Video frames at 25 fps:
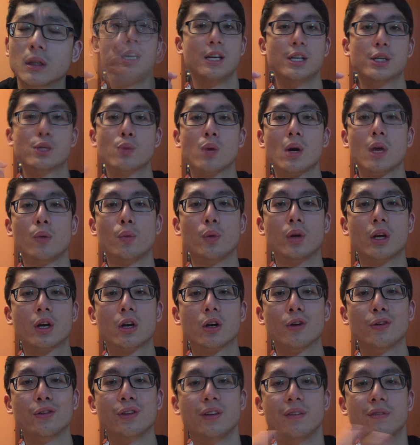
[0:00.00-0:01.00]
It's what we
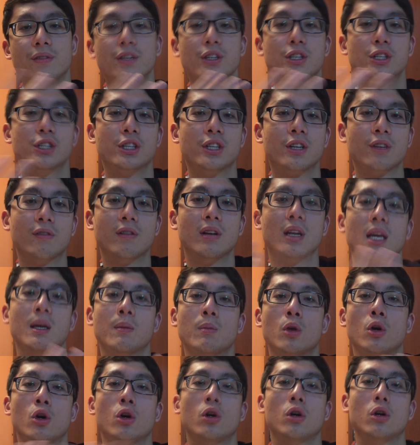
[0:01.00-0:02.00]
call division of
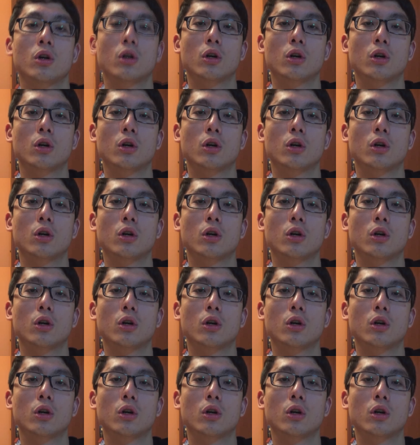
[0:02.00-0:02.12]
labor.